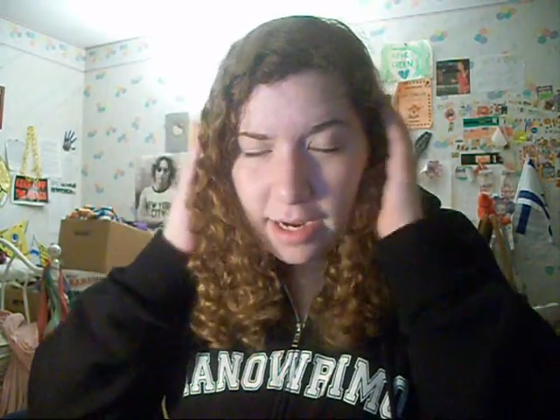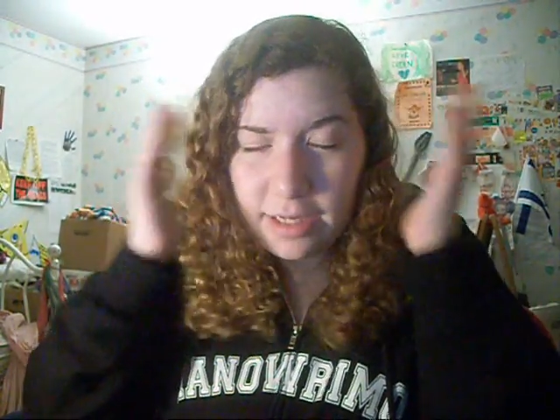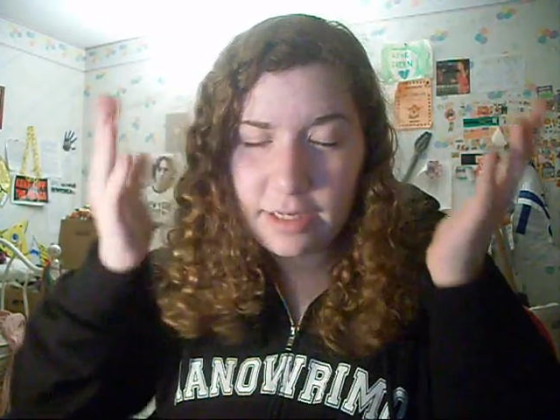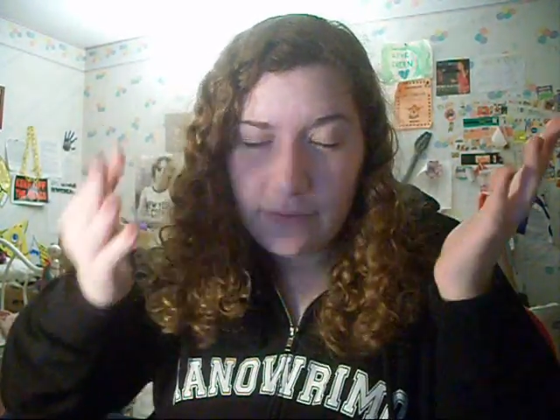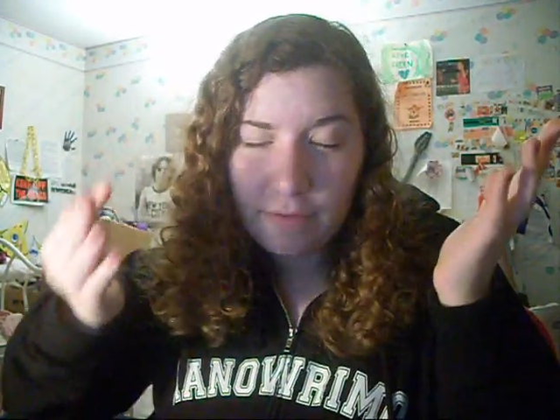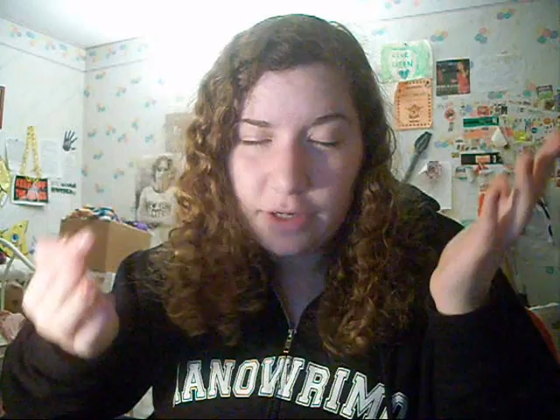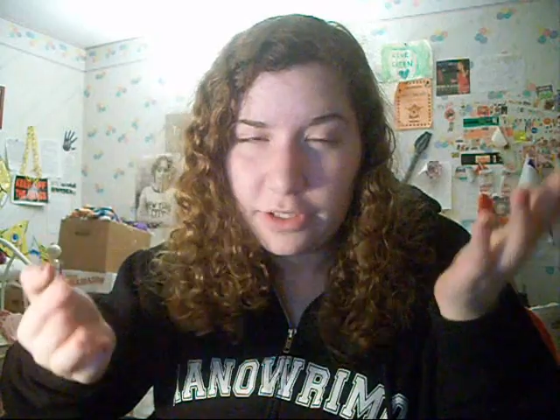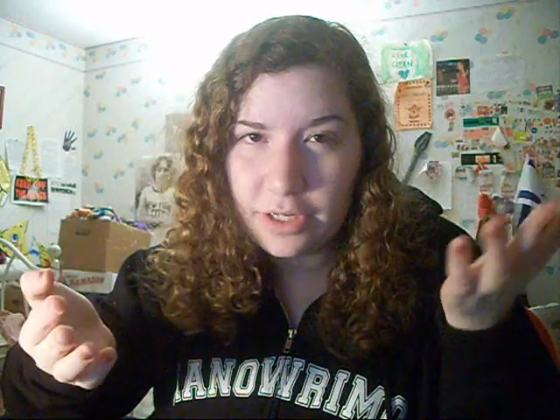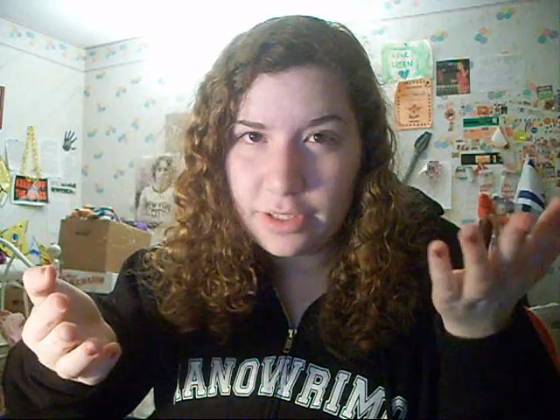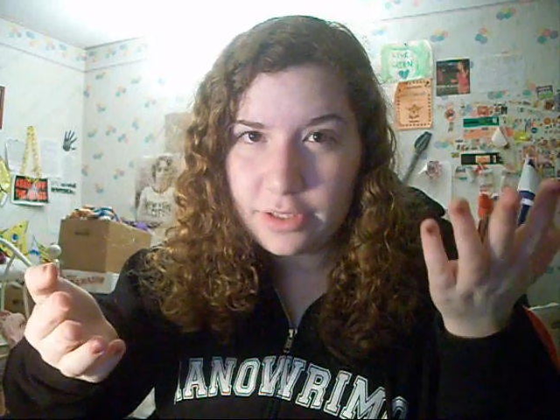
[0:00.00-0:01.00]
and I didn't
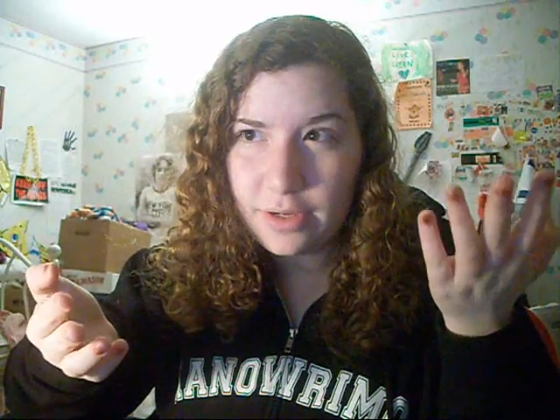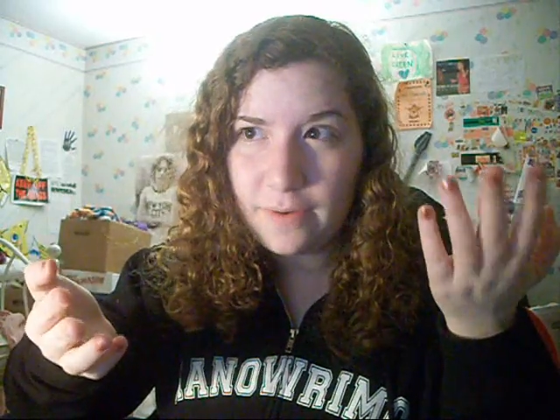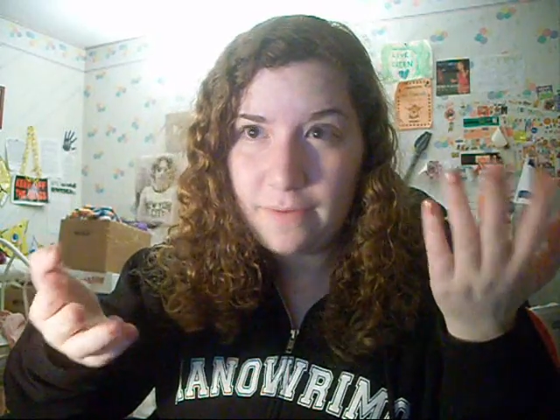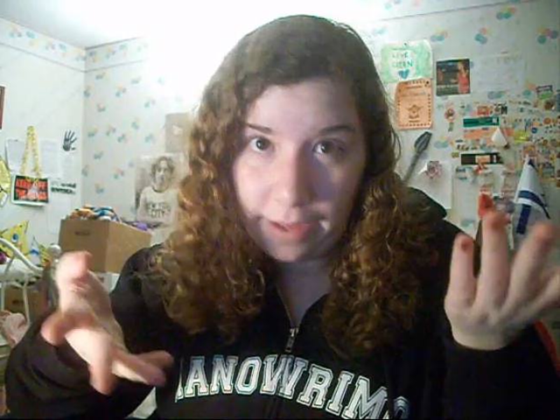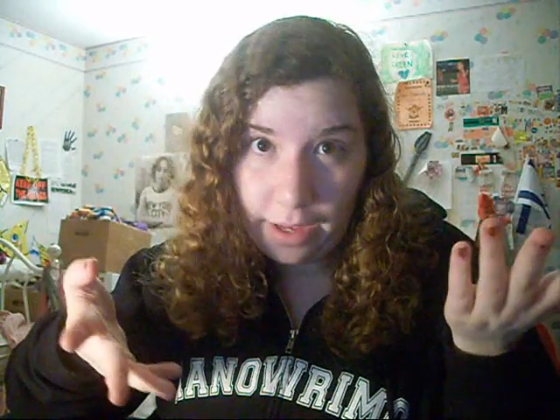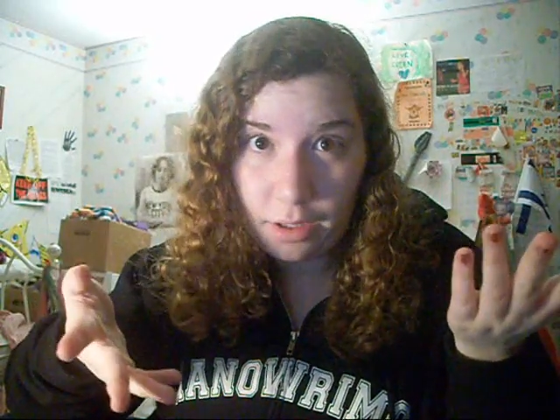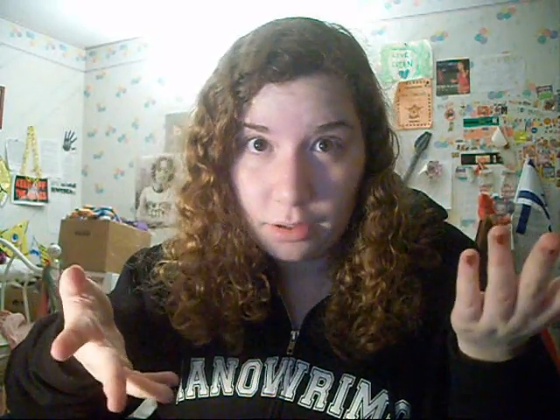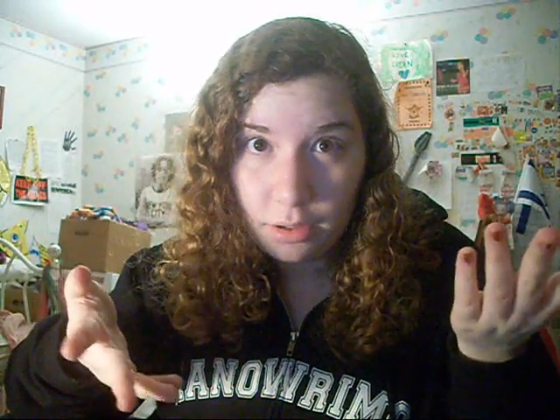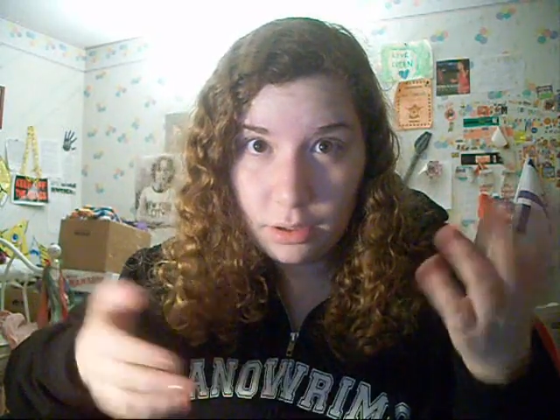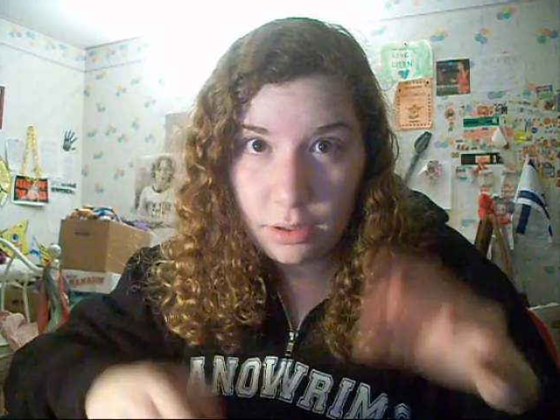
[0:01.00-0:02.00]
finish it, so fail.